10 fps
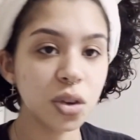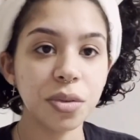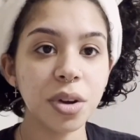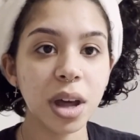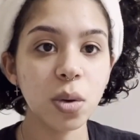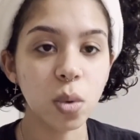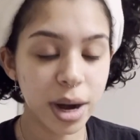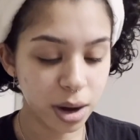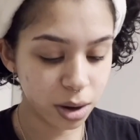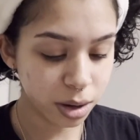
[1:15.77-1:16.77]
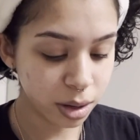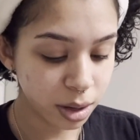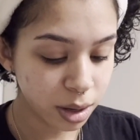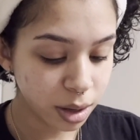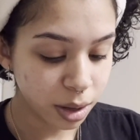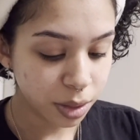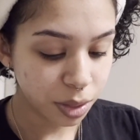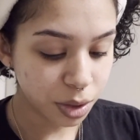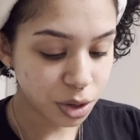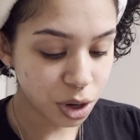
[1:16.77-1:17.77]
if you're not aware,
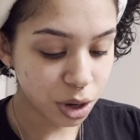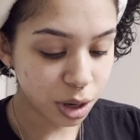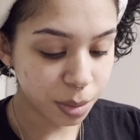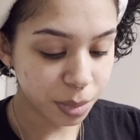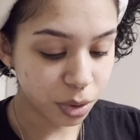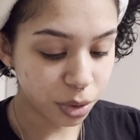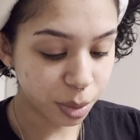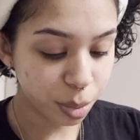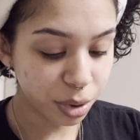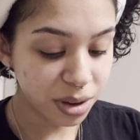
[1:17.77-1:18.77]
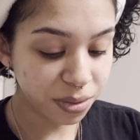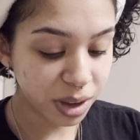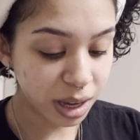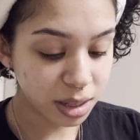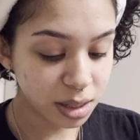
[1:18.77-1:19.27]
the term or the prefix